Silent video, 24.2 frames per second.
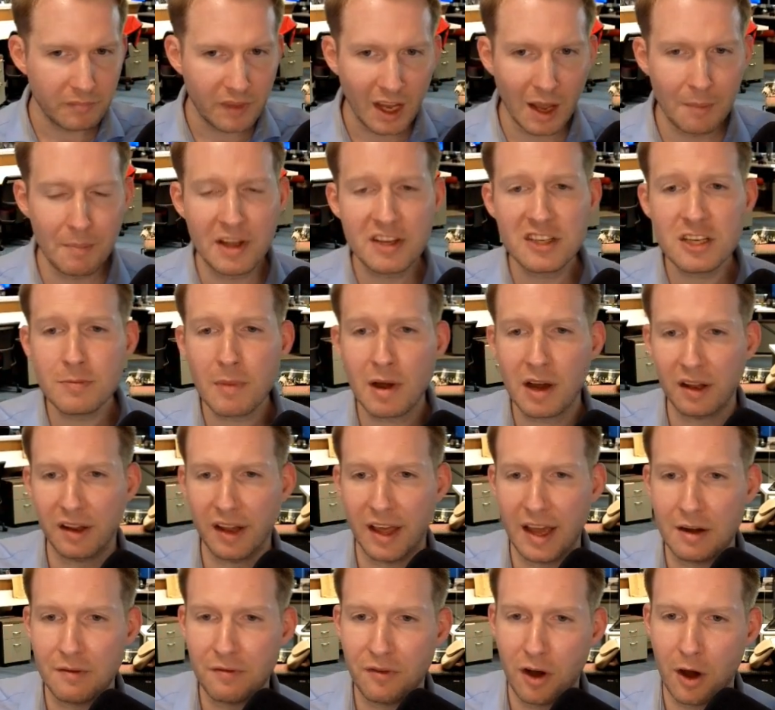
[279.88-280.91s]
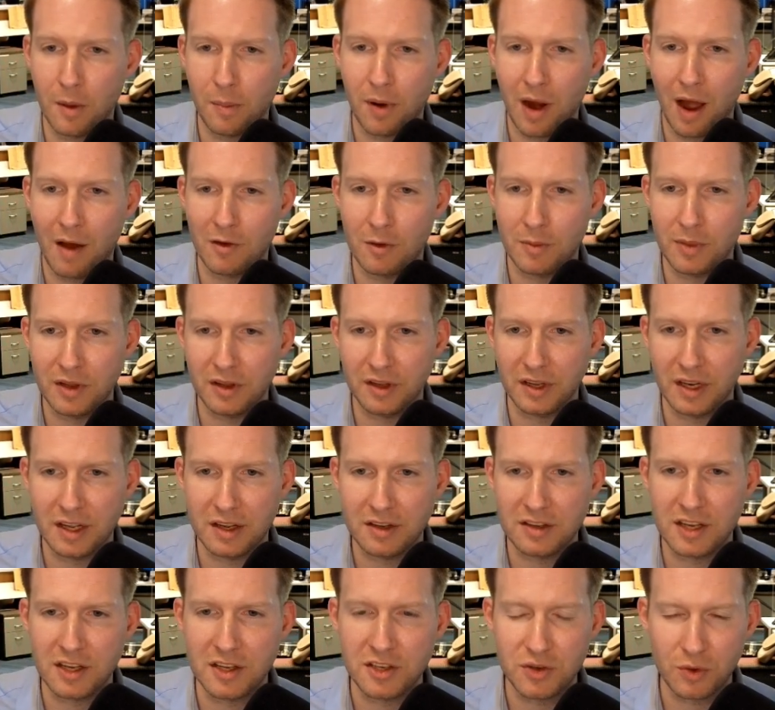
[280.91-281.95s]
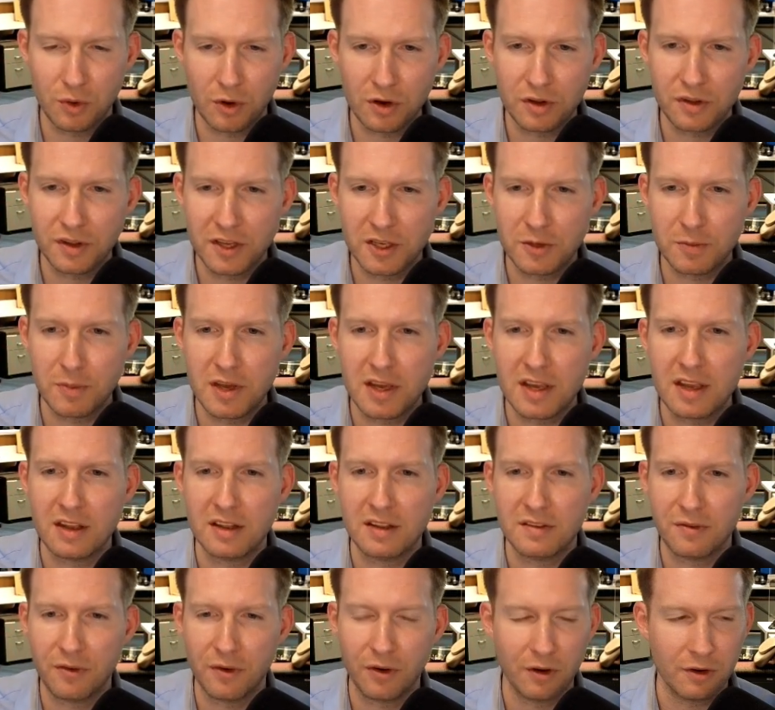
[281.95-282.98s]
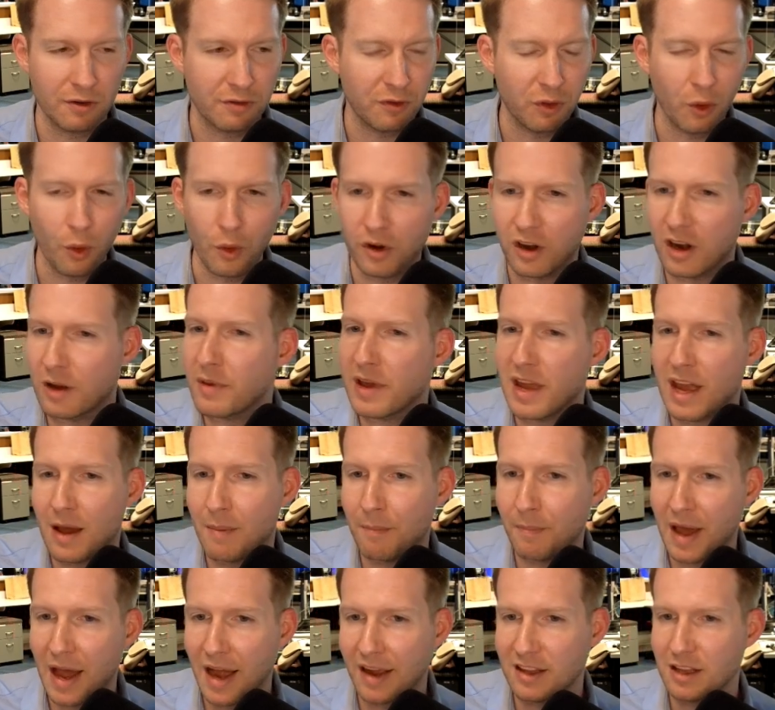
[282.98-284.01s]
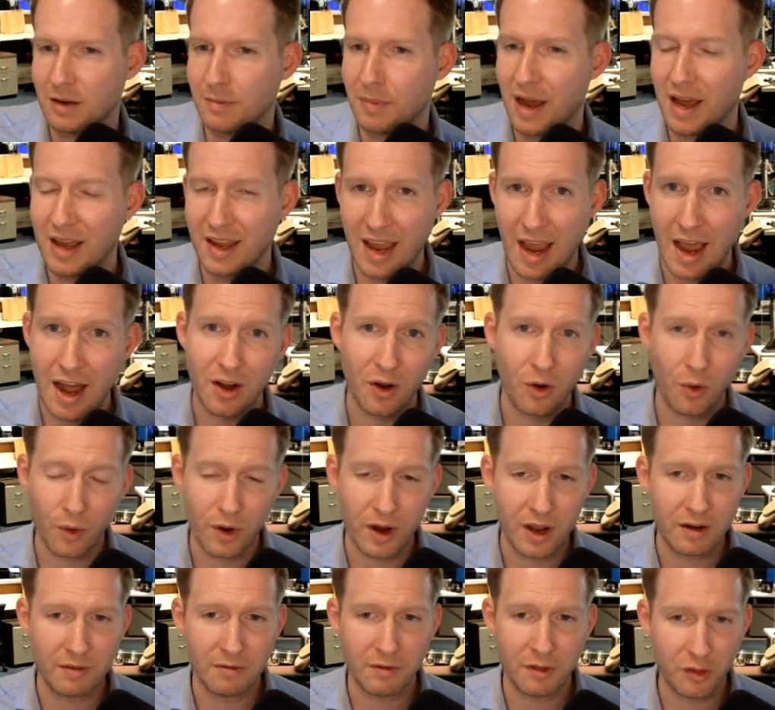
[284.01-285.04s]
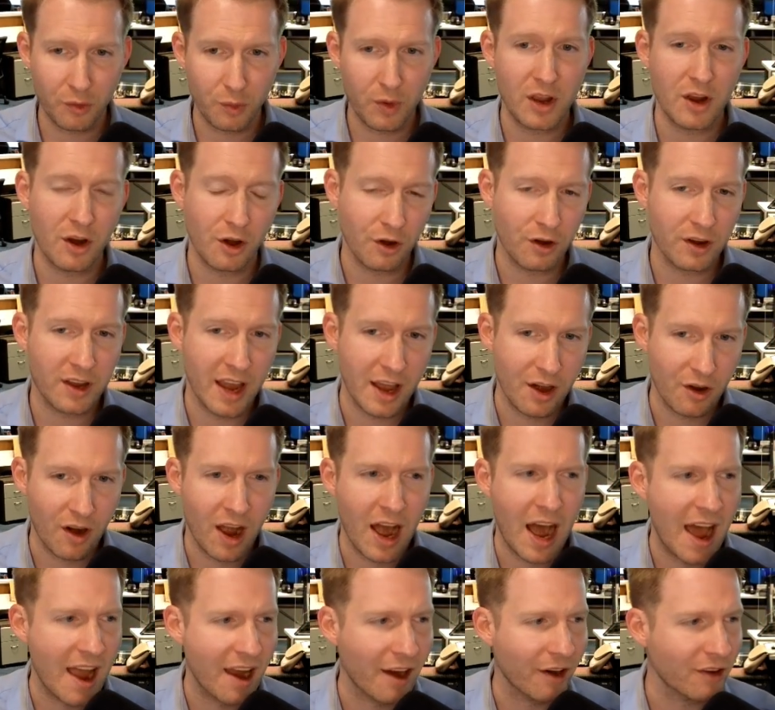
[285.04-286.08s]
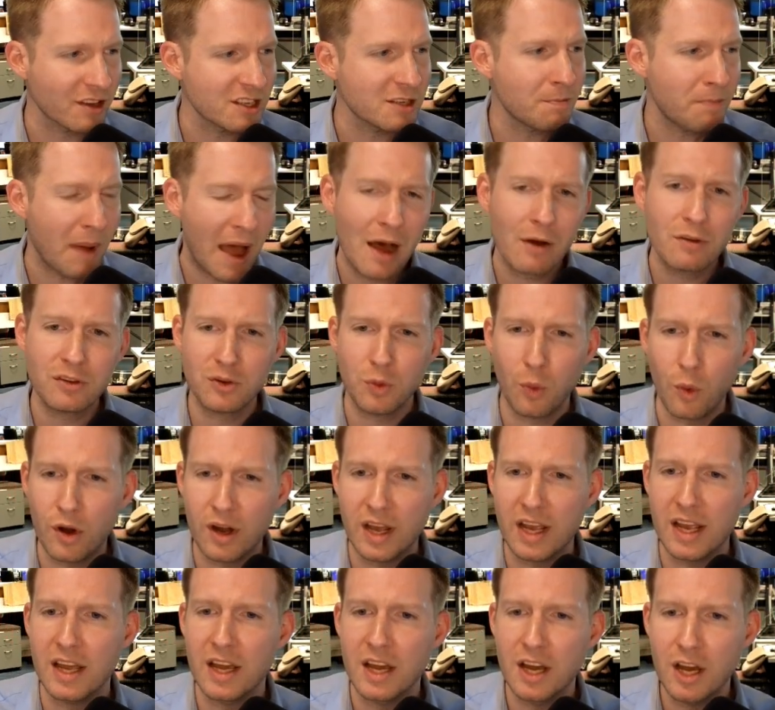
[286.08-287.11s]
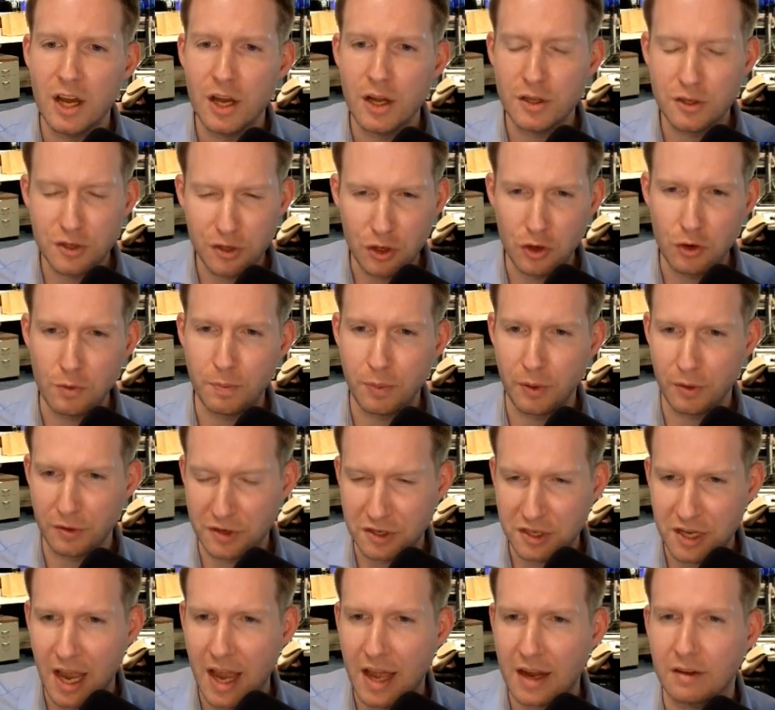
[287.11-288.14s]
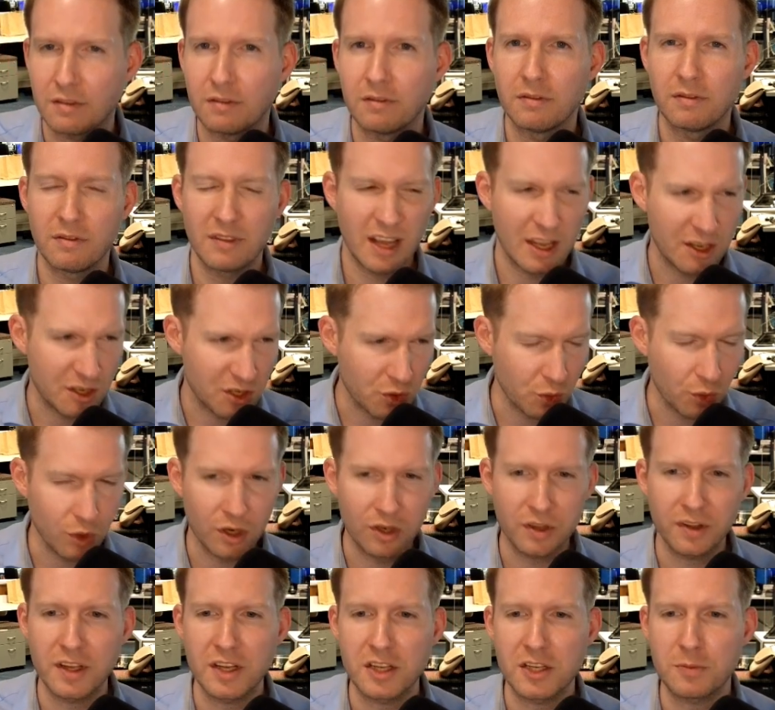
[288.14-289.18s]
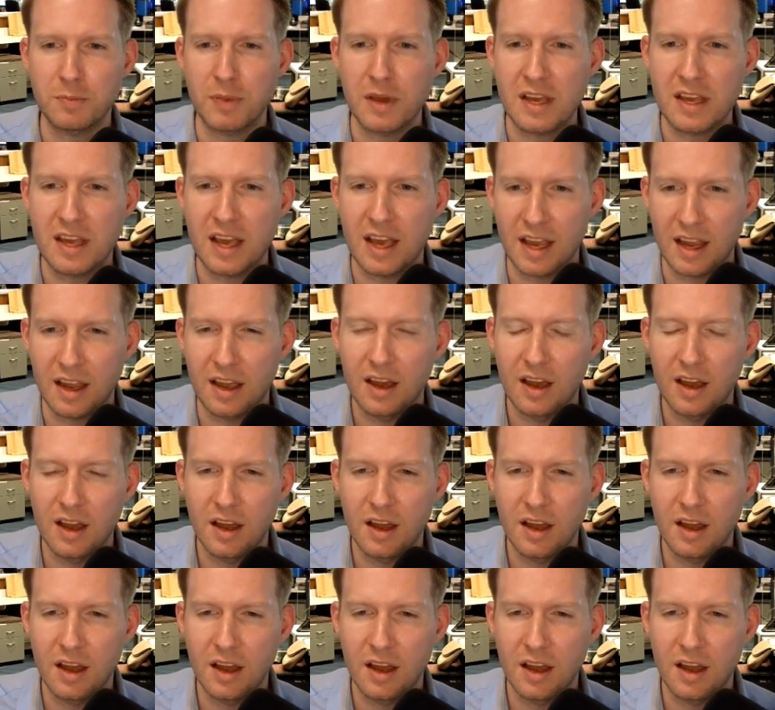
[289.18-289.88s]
Mention about landfall probabilities. Historically speaking, for Florida to be impacted by a Category 3 hurricane or higher, it's about 22%, historically speaking.